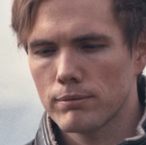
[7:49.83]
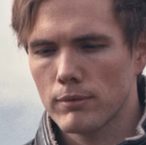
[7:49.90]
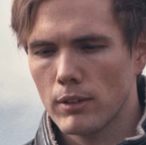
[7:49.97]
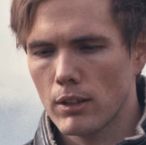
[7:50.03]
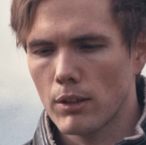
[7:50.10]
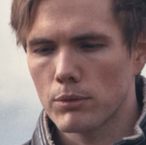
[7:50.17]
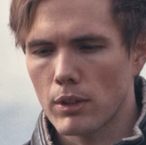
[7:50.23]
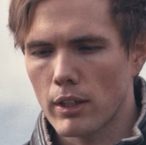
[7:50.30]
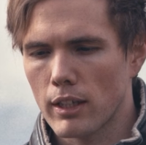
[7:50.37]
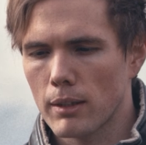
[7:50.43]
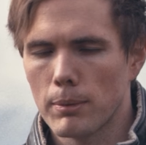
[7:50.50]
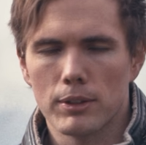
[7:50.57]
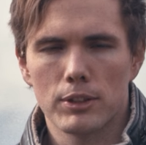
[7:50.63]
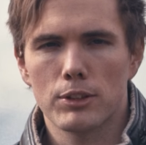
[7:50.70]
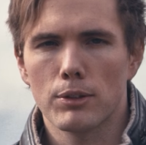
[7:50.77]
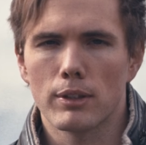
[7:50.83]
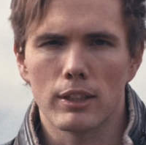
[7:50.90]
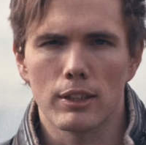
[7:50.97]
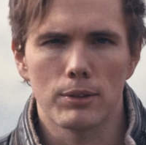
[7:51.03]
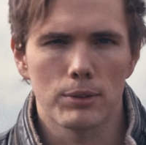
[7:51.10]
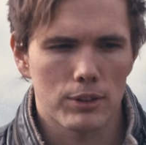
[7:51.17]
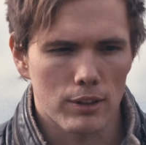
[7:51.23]
you know, rugged, but student
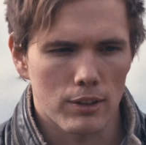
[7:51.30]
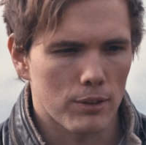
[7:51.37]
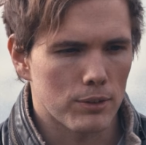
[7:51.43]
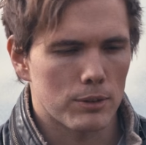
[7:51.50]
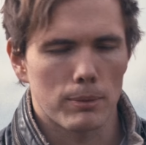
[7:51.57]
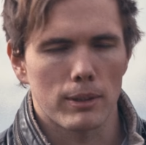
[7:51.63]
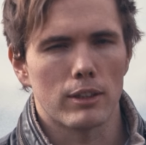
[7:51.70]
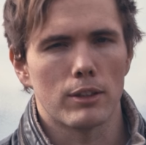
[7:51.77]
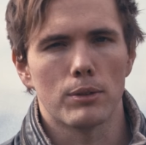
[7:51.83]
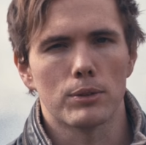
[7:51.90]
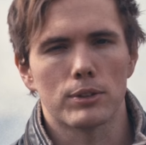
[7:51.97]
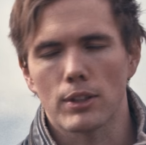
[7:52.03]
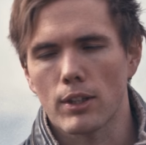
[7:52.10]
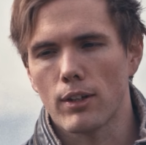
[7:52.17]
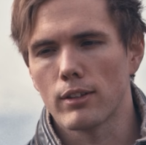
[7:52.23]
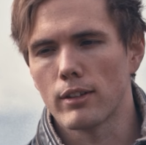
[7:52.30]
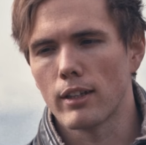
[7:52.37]
use, you know, it's being used all